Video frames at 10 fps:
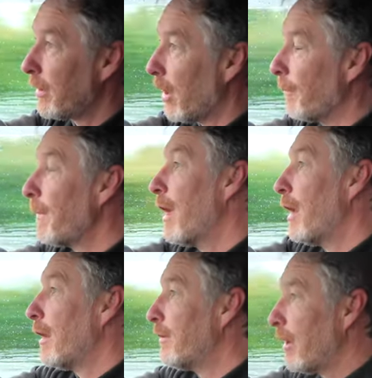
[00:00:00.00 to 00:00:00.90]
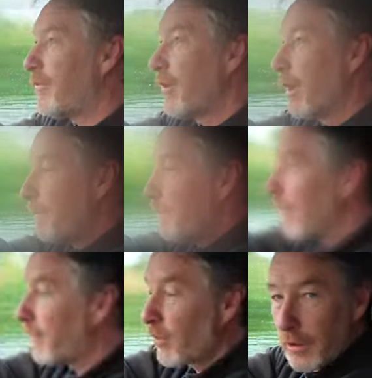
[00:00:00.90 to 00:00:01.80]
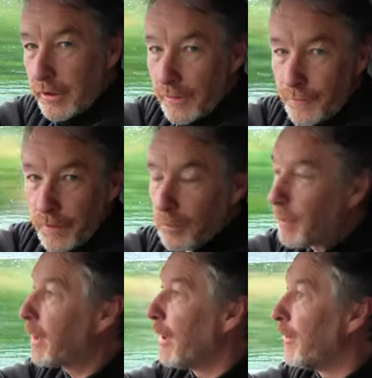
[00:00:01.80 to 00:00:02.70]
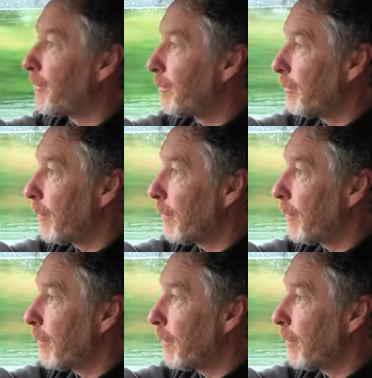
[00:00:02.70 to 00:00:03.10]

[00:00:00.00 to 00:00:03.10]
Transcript: Now, this year is totally different because